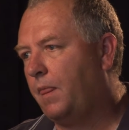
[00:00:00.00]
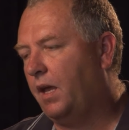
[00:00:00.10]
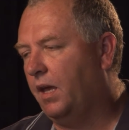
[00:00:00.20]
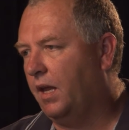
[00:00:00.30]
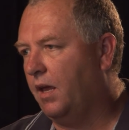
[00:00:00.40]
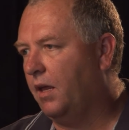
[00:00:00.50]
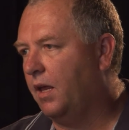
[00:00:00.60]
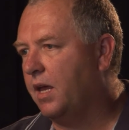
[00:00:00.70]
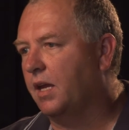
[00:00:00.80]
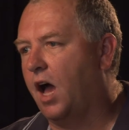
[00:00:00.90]
And
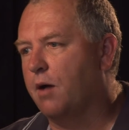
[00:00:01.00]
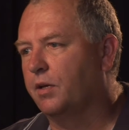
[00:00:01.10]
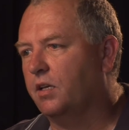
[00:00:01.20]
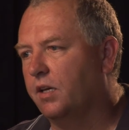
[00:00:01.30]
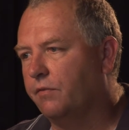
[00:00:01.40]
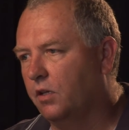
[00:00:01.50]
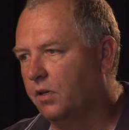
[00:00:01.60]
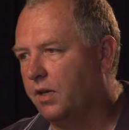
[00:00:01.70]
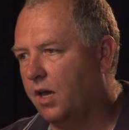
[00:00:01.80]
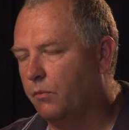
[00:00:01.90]
economically, if you
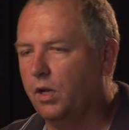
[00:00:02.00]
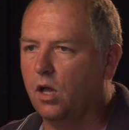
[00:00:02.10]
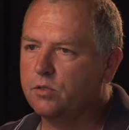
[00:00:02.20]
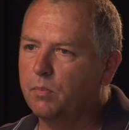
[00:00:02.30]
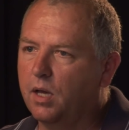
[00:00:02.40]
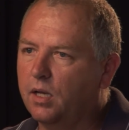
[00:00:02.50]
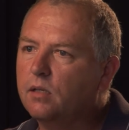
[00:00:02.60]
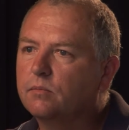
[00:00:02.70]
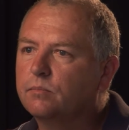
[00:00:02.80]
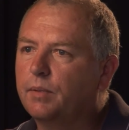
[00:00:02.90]
look at it, we lost money.
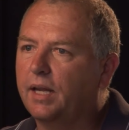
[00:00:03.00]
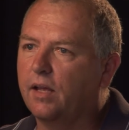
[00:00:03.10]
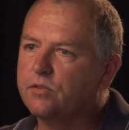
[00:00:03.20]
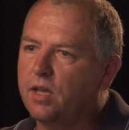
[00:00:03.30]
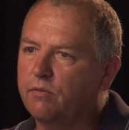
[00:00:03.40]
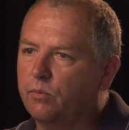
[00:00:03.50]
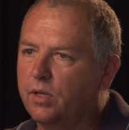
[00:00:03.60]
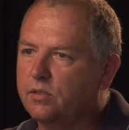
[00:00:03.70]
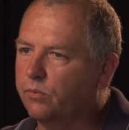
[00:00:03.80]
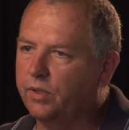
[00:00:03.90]
Being out 7
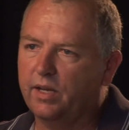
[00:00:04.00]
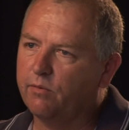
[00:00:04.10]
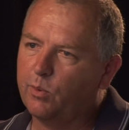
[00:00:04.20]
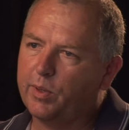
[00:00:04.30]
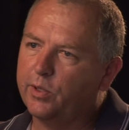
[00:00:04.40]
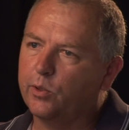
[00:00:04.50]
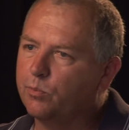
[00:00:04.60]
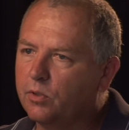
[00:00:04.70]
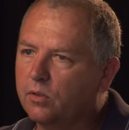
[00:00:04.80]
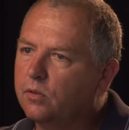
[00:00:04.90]
weeks that we never
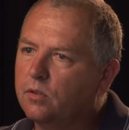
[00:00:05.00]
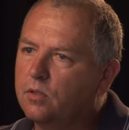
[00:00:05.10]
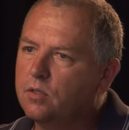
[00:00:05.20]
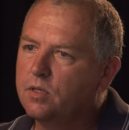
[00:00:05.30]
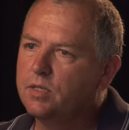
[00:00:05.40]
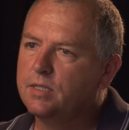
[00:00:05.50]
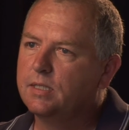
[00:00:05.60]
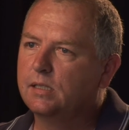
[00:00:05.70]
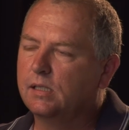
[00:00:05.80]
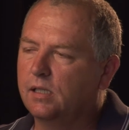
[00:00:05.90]
recouped.
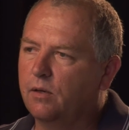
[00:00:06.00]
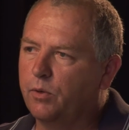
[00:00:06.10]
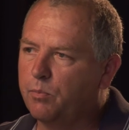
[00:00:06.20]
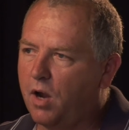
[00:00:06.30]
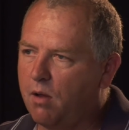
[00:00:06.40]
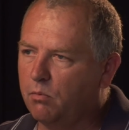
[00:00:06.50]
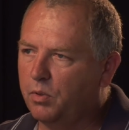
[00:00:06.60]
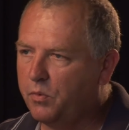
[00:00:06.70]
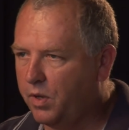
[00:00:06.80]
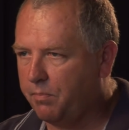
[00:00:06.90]
We
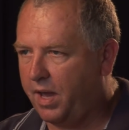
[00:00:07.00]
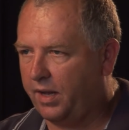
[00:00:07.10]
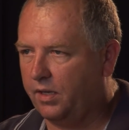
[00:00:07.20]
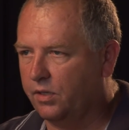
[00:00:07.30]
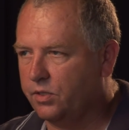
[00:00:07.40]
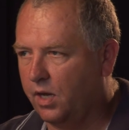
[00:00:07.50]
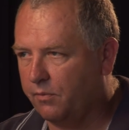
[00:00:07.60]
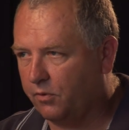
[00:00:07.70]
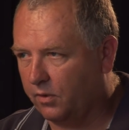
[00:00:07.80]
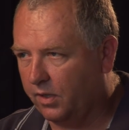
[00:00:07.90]
probably went back in the shop
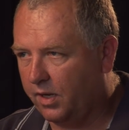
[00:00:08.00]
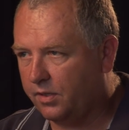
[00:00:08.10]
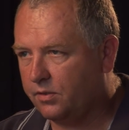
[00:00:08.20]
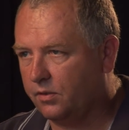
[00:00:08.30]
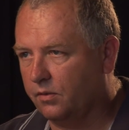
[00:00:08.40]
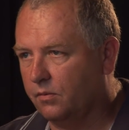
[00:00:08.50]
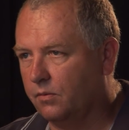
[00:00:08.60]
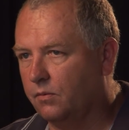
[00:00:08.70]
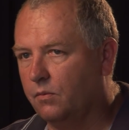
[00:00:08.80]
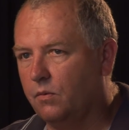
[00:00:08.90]
for less
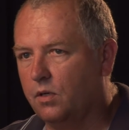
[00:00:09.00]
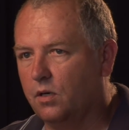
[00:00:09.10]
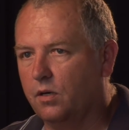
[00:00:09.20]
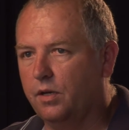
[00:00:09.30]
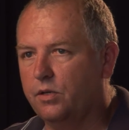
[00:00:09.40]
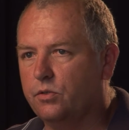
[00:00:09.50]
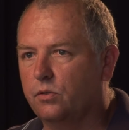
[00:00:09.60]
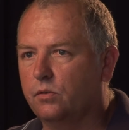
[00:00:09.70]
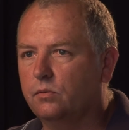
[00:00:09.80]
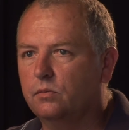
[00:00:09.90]
than what our
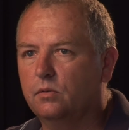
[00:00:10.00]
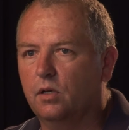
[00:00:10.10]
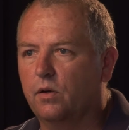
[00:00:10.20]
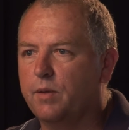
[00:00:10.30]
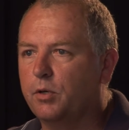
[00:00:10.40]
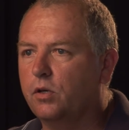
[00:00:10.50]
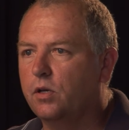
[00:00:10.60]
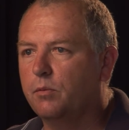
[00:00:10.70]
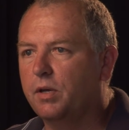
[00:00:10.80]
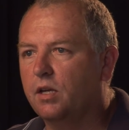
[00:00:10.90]
initial agreement
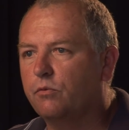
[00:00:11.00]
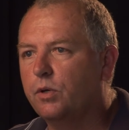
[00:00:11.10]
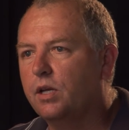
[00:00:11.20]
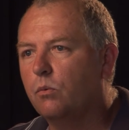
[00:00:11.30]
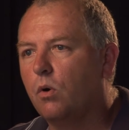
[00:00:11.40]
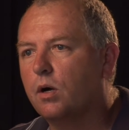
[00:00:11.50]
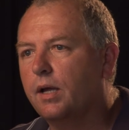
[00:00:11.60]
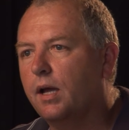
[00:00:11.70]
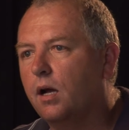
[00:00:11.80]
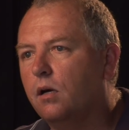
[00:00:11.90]
could have been if we didn't walk
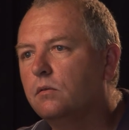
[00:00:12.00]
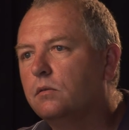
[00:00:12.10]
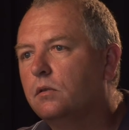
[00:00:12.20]
out.